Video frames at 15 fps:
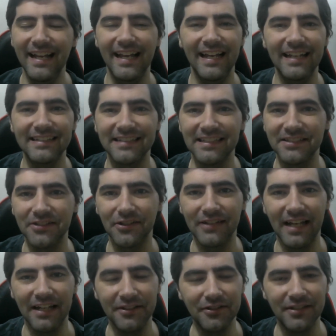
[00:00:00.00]
isn't so
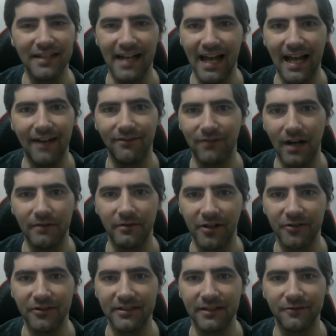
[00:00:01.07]
that you could have
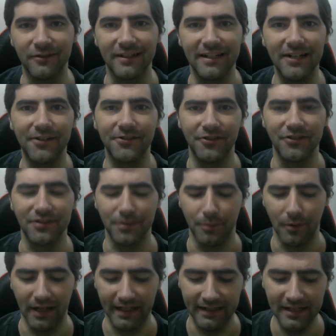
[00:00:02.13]
500 different characters to
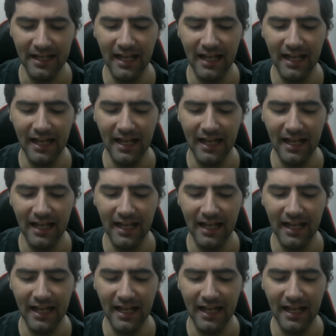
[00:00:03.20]
play.